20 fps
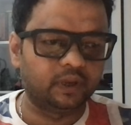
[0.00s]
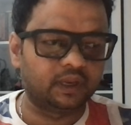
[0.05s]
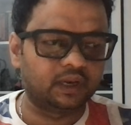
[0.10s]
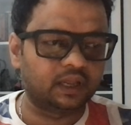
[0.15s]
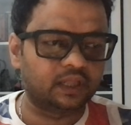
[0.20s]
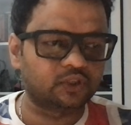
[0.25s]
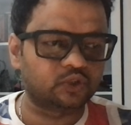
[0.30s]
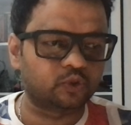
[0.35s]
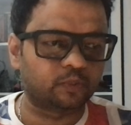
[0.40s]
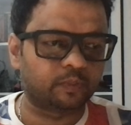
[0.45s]
In
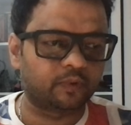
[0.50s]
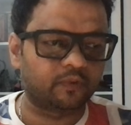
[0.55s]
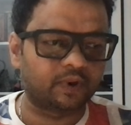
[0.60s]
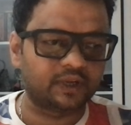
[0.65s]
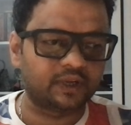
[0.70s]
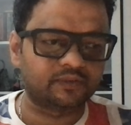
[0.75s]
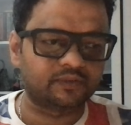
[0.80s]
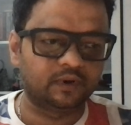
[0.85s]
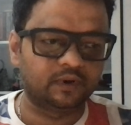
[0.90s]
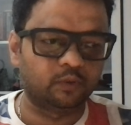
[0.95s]

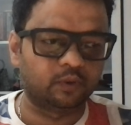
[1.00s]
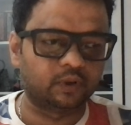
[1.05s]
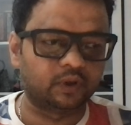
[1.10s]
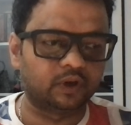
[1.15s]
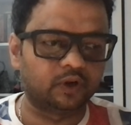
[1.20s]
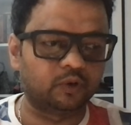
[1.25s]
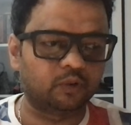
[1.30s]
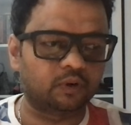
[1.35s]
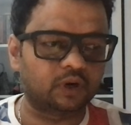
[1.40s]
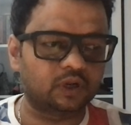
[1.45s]
unsupervised, we're looking
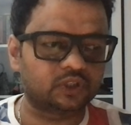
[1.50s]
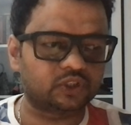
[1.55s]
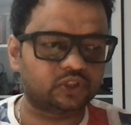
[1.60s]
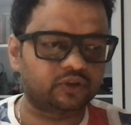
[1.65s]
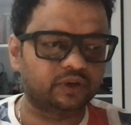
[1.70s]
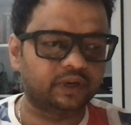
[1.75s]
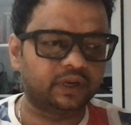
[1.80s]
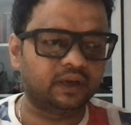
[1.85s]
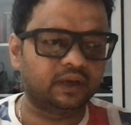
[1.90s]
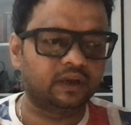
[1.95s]
into
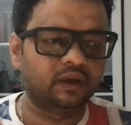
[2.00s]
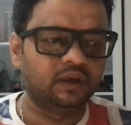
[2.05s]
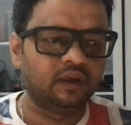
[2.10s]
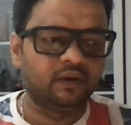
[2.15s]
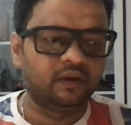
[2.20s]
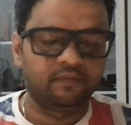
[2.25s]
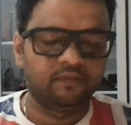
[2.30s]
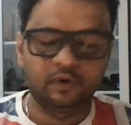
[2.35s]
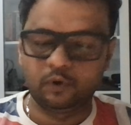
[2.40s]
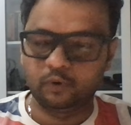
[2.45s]
clustering.
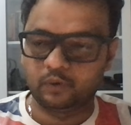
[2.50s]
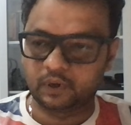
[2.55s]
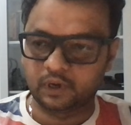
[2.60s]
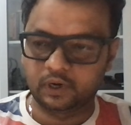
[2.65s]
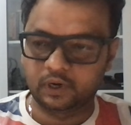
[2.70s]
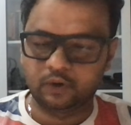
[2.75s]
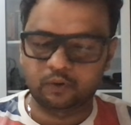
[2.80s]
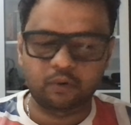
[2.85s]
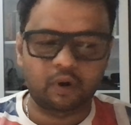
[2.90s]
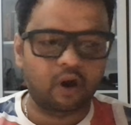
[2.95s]
We're looking
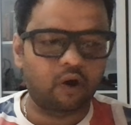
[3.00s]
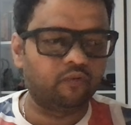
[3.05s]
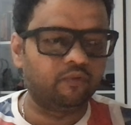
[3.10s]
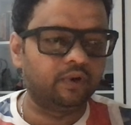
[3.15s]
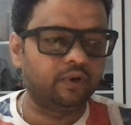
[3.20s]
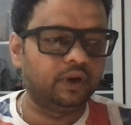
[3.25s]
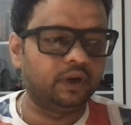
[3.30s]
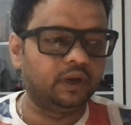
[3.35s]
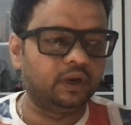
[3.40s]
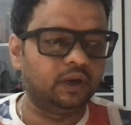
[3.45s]
into how
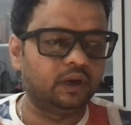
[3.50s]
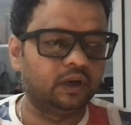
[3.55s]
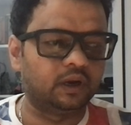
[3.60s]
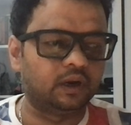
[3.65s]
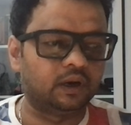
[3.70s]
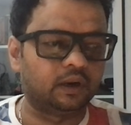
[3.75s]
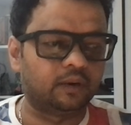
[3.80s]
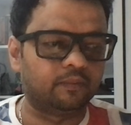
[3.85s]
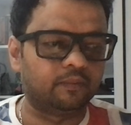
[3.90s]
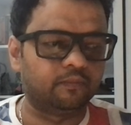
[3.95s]
we
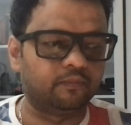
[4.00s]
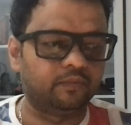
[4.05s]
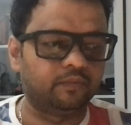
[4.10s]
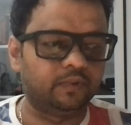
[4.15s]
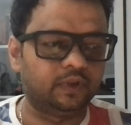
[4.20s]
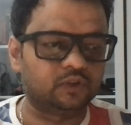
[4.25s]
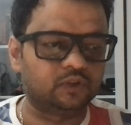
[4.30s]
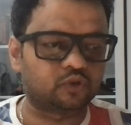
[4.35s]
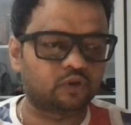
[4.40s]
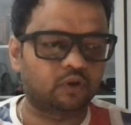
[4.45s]

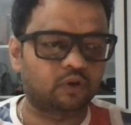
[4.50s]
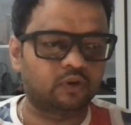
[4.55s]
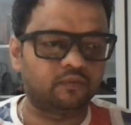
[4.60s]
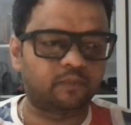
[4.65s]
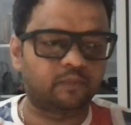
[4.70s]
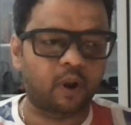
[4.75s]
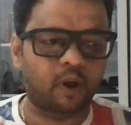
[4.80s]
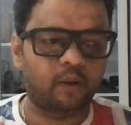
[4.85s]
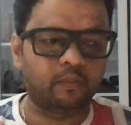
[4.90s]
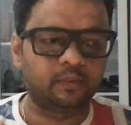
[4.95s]
solve
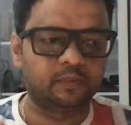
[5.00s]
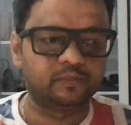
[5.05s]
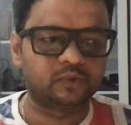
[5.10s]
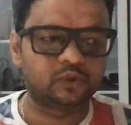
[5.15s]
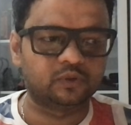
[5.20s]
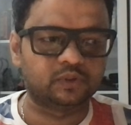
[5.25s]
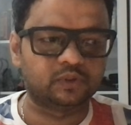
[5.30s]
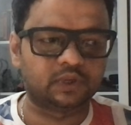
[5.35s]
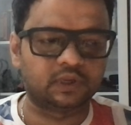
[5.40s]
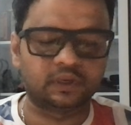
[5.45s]
problems
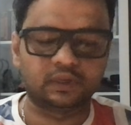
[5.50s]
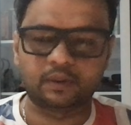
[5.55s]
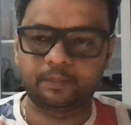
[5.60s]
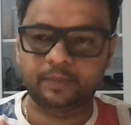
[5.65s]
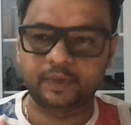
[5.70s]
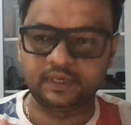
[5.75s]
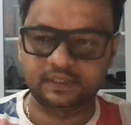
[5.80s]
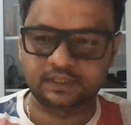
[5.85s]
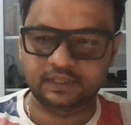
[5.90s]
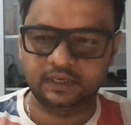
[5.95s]
using the
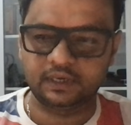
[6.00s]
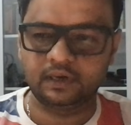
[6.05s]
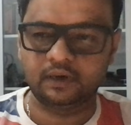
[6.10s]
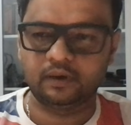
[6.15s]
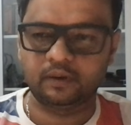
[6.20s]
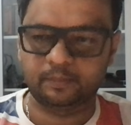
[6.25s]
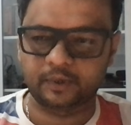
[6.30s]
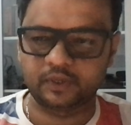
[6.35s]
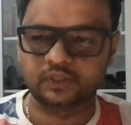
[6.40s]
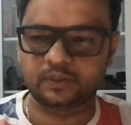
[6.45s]
PCA,
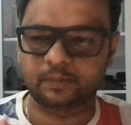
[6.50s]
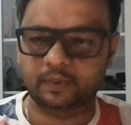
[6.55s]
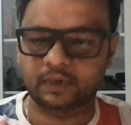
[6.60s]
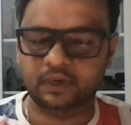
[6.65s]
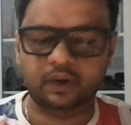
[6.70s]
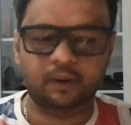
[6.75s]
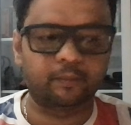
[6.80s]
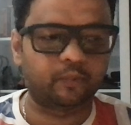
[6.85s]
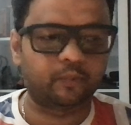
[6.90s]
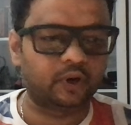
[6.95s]
principal
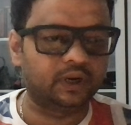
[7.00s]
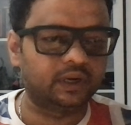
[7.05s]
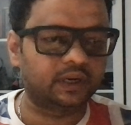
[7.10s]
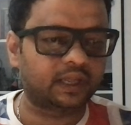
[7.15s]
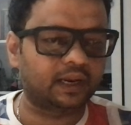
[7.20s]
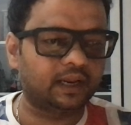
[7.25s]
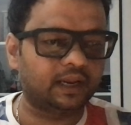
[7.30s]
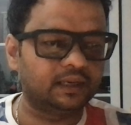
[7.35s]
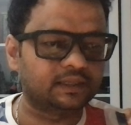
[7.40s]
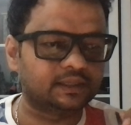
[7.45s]
component
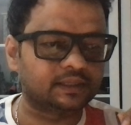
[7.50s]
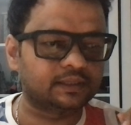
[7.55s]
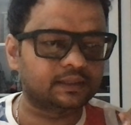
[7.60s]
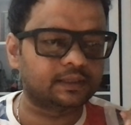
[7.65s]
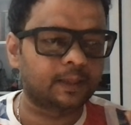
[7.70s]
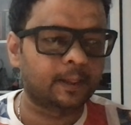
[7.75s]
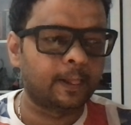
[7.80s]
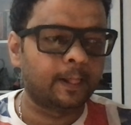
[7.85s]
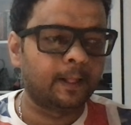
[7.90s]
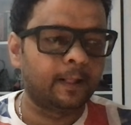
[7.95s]
analysis.
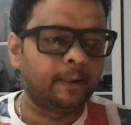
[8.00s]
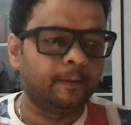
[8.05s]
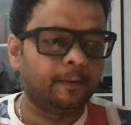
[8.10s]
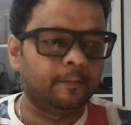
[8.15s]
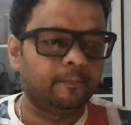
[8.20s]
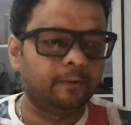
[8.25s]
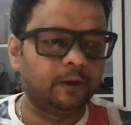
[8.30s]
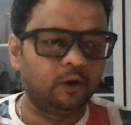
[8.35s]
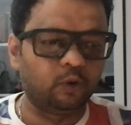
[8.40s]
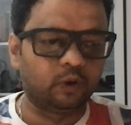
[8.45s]

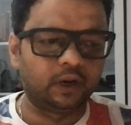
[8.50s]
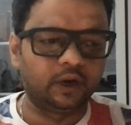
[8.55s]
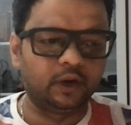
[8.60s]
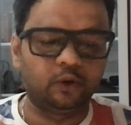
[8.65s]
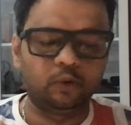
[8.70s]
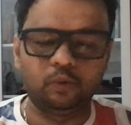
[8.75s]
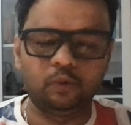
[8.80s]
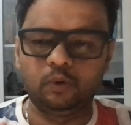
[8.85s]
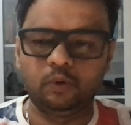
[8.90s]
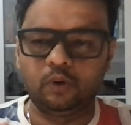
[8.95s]
We'll look
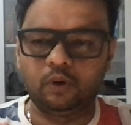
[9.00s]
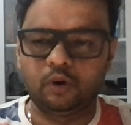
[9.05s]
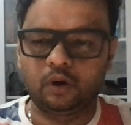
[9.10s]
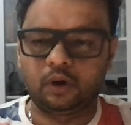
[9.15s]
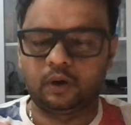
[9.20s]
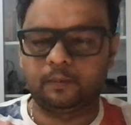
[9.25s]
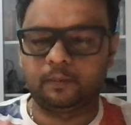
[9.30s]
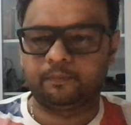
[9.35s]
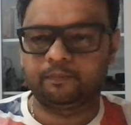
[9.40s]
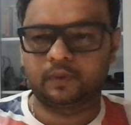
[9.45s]
into
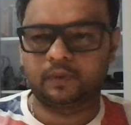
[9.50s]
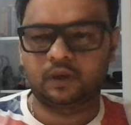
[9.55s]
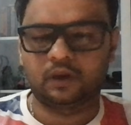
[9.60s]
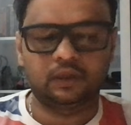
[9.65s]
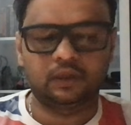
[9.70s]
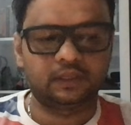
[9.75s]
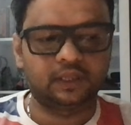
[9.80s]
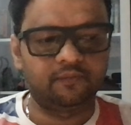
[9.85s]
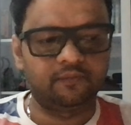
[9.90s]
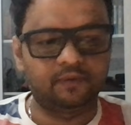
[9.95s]

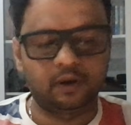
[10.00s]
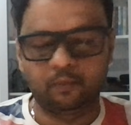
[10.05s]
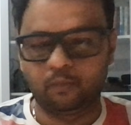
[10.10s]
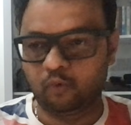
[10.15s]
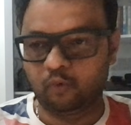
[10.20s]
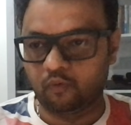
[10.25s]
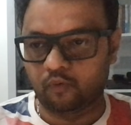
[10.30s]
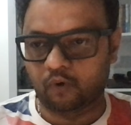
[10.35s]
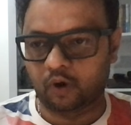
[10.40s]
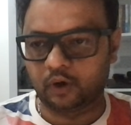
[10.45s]
then we'll
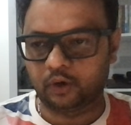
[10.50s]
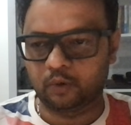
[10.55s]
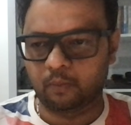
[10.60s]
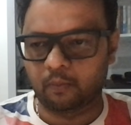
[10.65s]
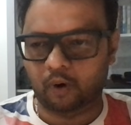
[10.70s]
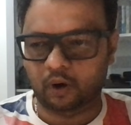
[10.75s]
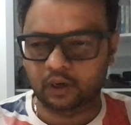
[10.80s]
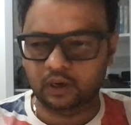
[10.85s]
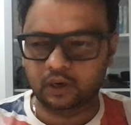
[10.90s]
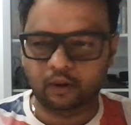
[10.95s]
move on to
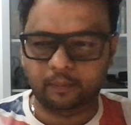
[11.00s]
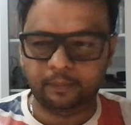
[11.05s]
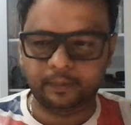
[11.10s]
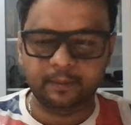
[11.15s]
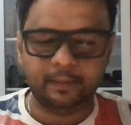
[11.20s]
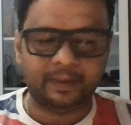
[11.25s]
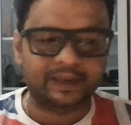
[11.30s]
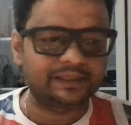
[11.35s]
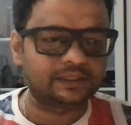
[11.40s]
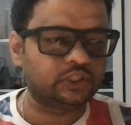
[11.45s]
model
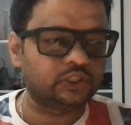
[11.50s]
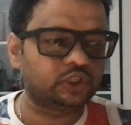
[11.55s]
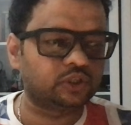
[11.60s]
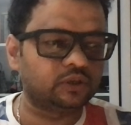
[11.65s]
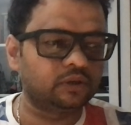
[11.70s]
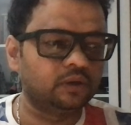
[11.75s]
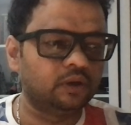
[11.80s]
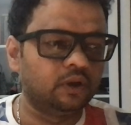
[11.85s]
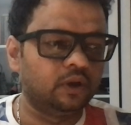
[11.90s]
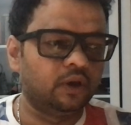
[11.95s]

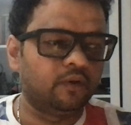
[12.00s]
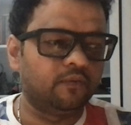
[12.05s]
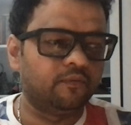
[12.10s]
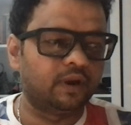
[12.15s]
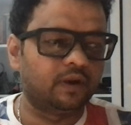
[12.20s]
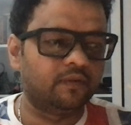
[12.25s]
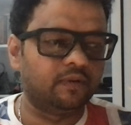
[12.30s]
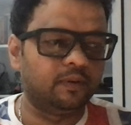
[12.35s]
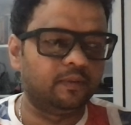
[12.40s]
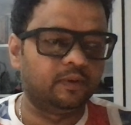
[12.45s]
optimization,
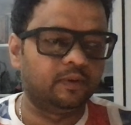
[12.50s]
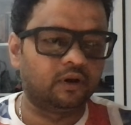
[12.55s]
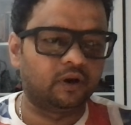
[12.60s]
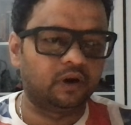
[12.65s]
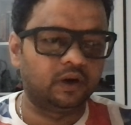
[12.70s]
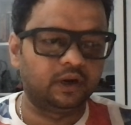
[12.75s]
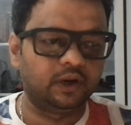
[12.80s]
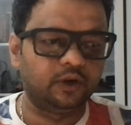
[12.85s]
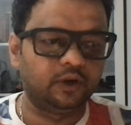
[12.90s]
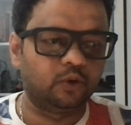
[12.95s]
where we'll
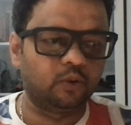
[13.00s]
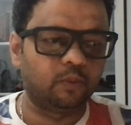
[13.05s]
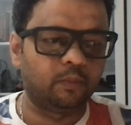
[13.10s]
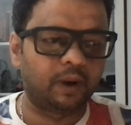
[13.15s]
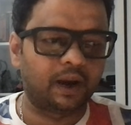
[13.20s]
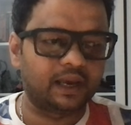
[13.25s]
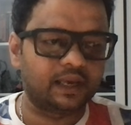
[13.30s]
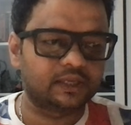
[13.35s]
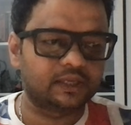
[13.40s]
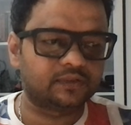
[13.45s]
learn into
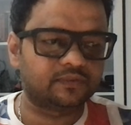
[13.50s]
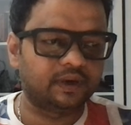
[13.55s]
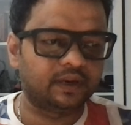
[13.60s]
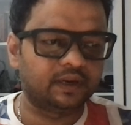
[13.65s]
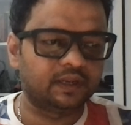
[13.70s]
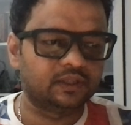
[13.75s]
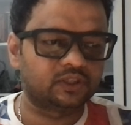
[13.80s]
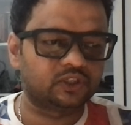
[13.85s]
bias variance